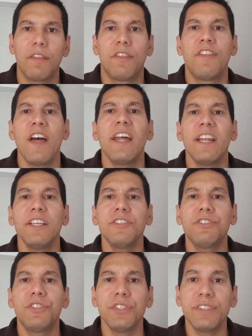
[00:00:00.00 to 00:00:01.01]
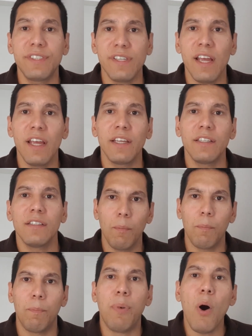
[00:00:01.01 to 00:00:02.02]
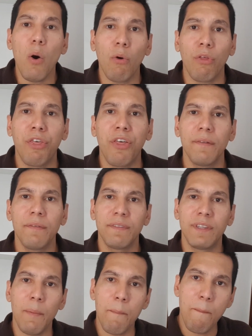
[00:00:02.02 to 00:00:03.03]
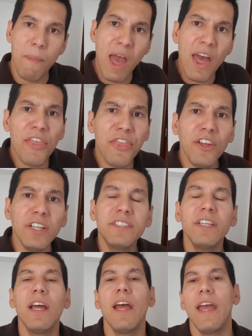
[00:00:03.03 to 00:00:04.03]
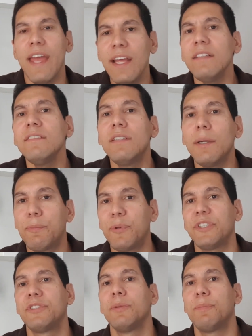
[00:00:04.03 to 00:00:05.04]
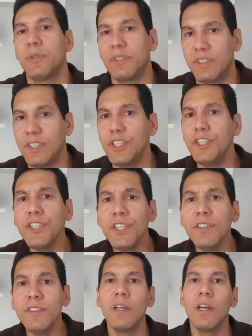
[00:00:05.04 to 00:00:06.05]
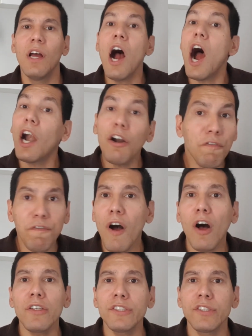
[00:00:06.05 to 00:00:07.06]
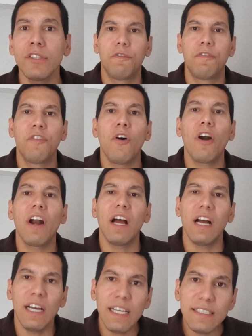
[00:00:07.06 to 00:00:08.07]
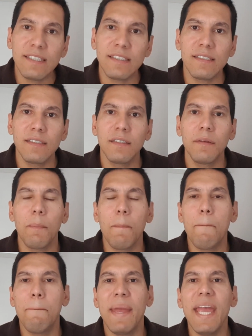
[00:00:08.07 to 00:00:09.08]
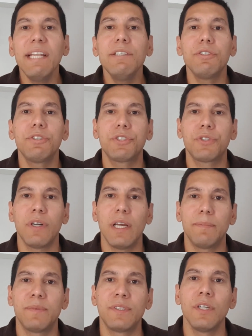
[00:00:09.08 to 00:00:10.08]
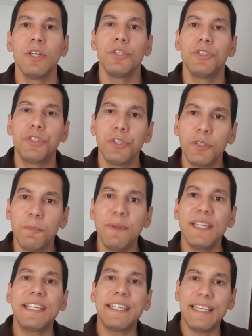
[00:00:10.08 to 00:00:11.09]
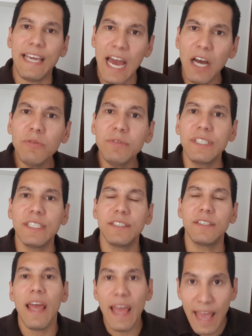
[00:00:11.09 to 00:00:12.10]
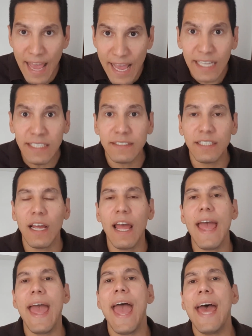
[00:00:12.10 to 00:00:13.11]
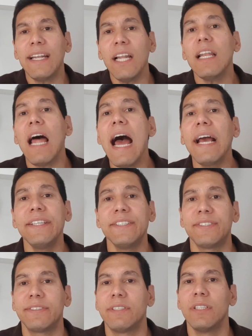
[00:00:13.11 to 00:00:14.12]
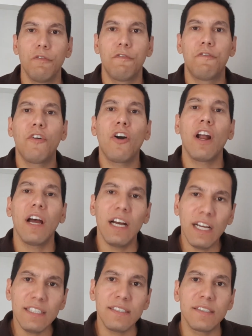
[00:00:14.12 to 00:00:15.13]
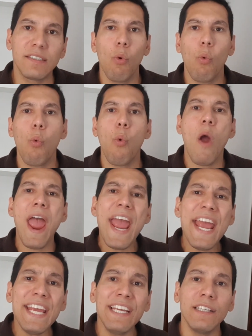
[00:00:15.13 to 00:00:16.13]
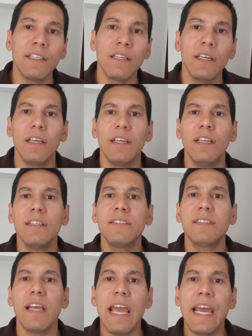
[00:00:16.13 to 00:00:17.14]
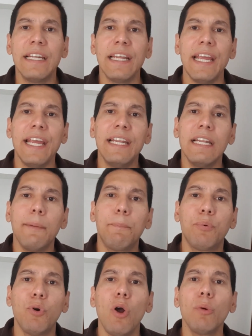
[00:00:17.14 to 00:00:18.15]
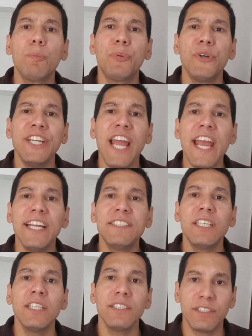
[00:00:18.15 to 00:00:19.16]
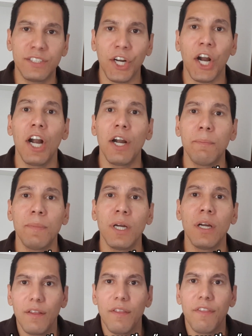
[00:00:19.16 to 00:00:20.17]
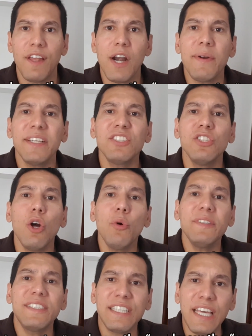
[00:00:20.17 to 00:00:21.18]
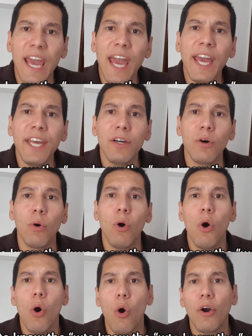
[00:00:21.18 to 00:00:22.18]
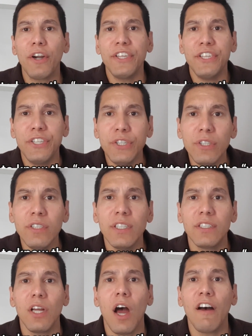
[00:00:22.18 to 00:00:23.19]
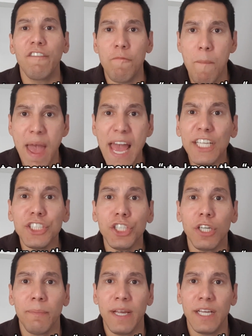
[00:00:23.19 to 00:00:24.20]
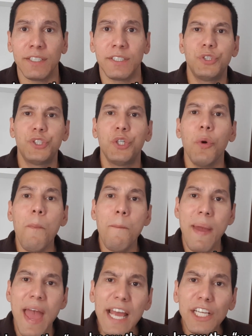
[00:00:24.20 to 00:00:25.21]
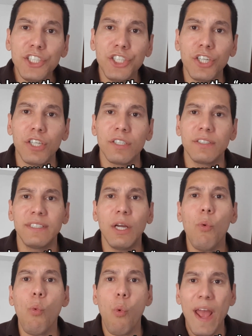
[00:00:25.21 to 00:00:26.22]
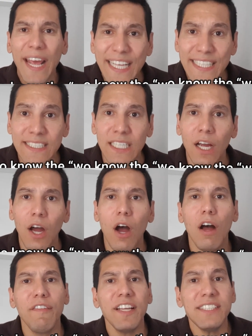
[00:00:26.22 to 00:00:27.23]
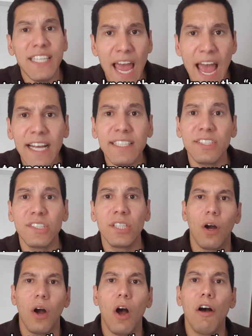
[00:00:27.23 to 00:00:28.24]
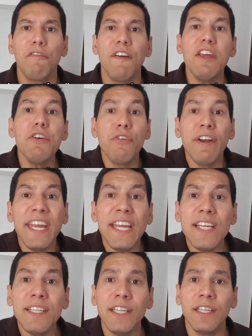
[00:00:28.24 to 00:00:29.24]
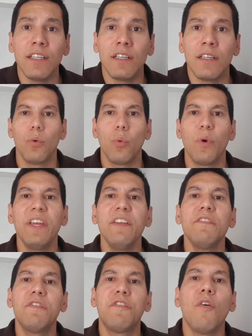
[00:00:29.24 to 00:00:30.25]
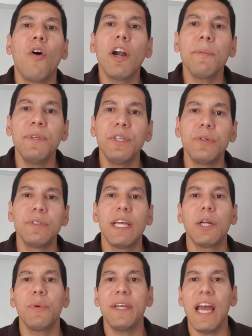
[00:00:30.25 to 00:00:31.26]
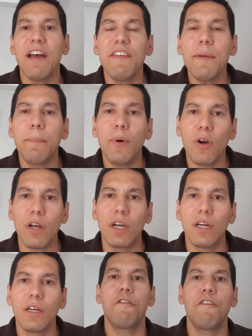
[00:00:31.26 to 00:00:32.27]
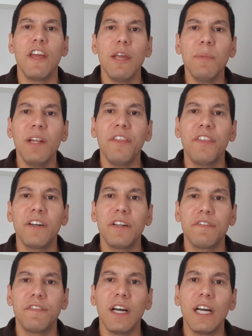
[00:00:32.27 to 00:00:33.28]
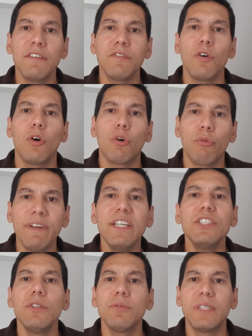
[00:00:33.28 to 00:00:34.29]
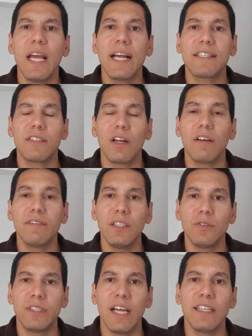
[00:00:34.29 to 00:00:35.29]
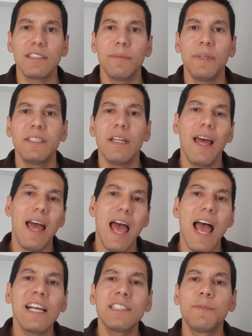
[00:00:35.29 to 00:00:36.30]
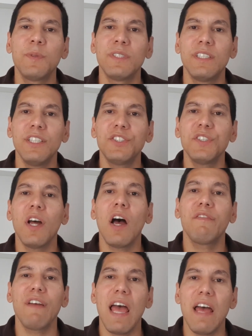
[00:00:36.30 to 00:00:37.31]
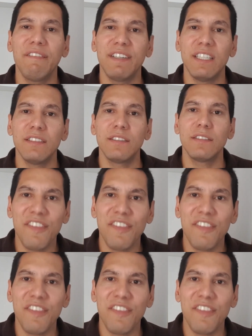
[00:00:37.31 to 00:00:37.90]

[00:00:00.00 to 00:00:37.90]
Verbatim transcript: That is to say, both the method and the presuppositions are false. For us, manuscripts should be counted and analyzed. For us, weighing is an inappropriate term. There is no scale or unit of measurement to measure the weight of a text, of a reading. We inform you that we have a book, Family 35, original text of the New Testament, exposition of evidence.